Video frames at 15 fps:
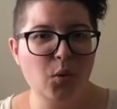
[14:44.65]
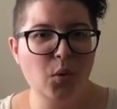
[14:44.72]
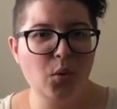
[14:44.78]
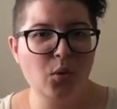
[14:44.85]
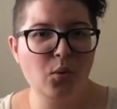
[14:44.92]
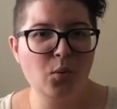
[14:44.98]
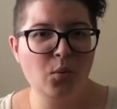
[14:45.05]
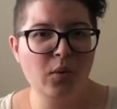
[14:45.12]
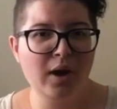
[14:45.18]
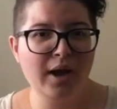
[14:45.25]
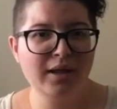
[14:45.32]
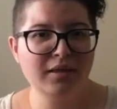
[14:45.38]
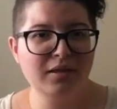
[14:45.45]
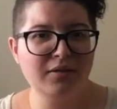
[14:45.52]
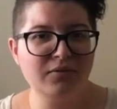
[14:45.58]

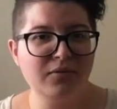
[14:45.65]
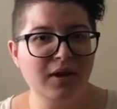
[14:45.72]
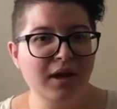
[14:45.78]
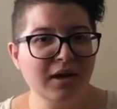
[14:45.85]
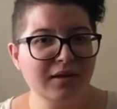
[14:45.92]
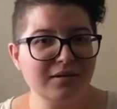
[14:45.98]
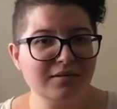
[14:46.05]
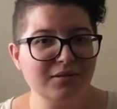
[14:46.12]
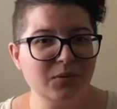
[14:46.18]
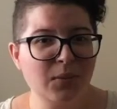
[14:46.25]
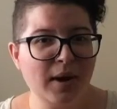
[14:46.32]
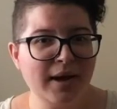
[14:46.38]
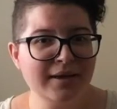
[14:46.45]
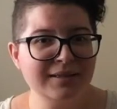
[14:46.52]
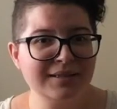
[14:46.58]
what the fuck?
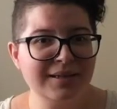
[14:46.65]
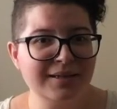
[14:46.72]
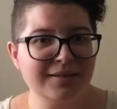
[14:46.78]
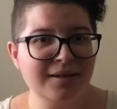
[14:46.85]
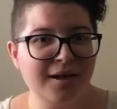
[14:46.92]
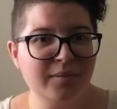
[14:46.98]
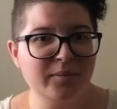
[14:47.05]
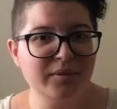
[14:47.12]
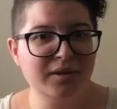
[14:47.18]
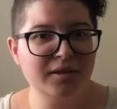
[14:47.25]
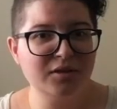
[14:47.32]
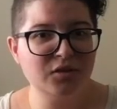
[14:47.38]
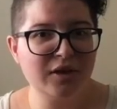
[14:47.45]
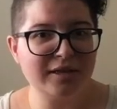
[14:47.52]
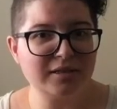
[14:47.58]
Why is that not being
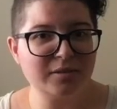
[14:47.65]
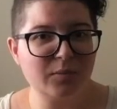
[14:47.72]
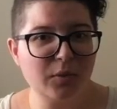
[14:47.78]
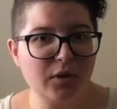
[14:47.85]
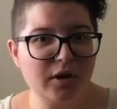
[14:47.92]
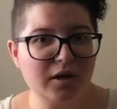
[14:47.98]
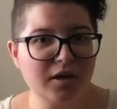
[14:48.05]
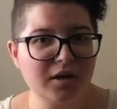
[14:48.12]
addressed more?